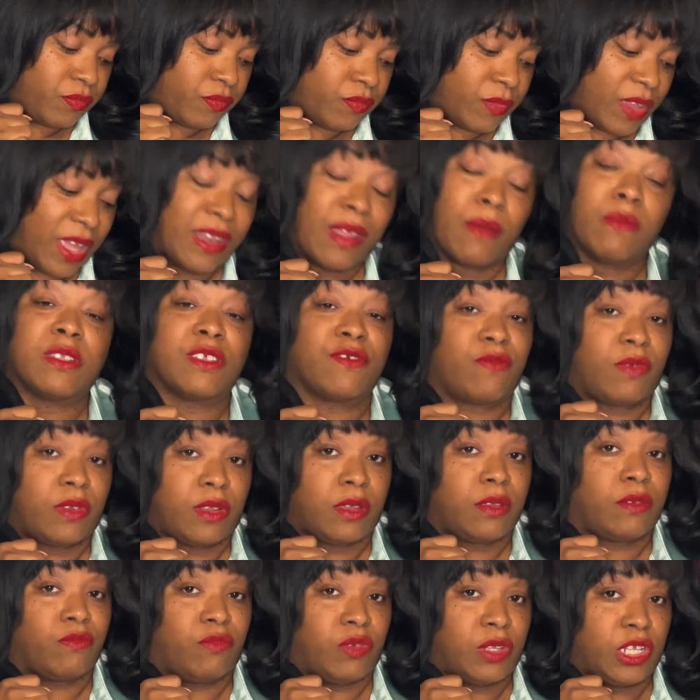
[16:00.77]
that was a really,
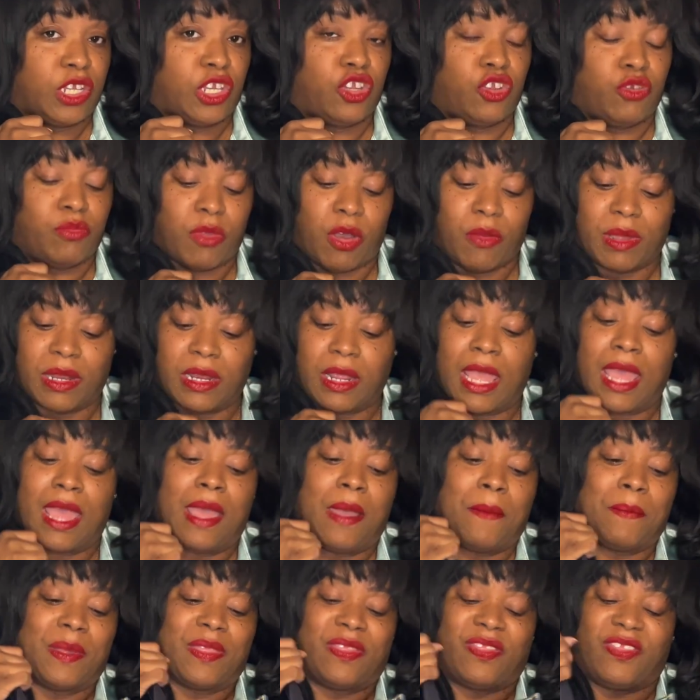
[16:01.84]
really cute moment. But